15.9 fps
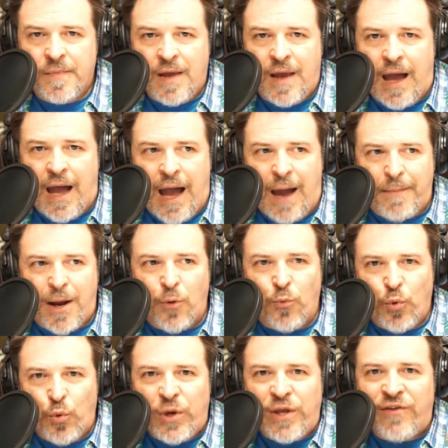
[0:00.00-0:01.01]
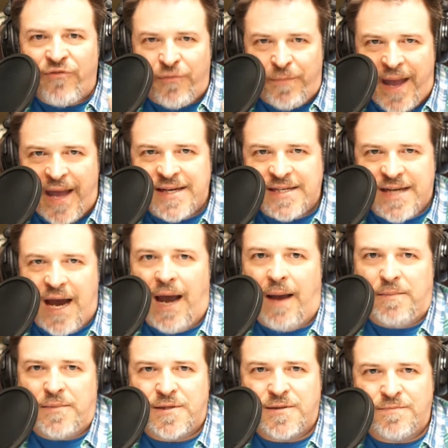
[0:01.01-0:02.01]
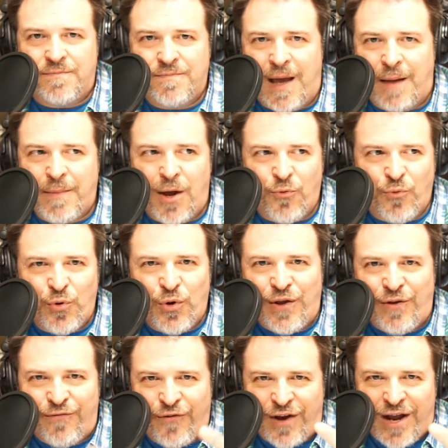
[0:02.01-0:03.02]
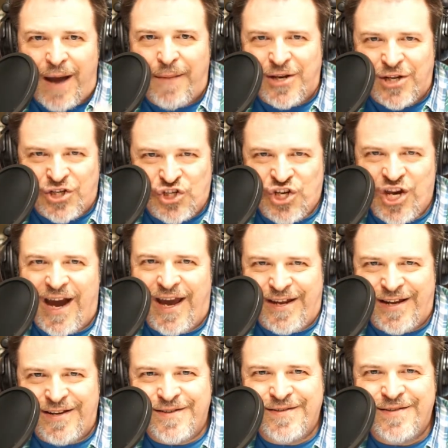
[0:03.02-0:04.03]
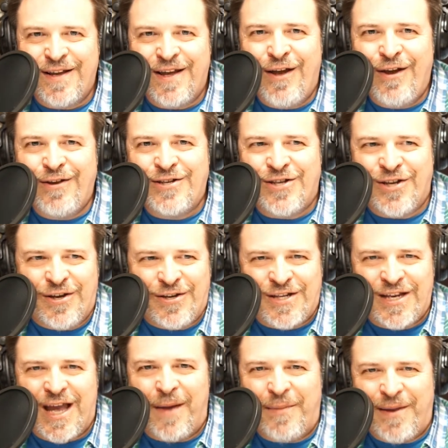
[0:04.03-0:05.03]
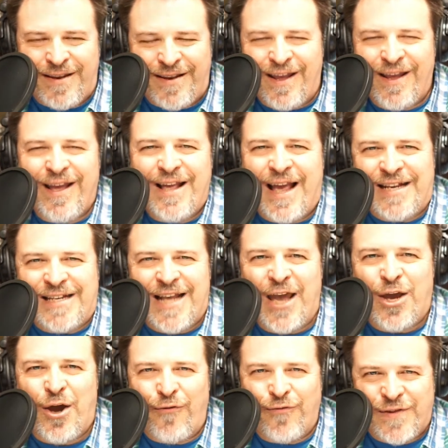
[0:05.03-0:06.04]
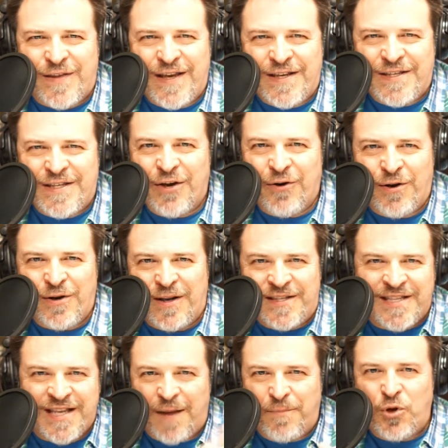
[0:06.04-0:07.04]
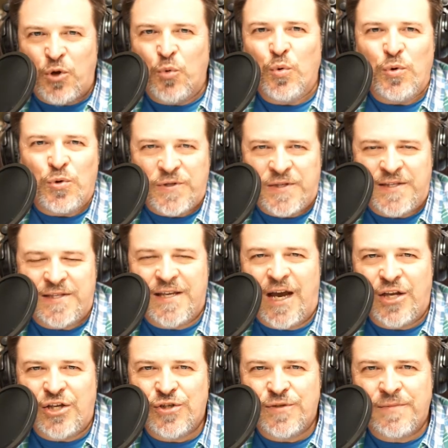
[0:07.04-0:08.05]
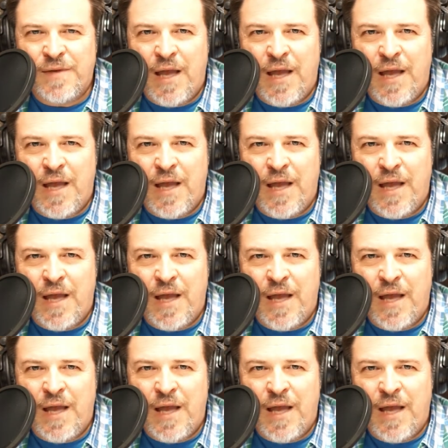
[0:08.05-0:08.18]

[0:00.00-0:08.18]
I'm not rooting for bad times. I'm not rooting for communist China to come and take over things here and set up new rules and such.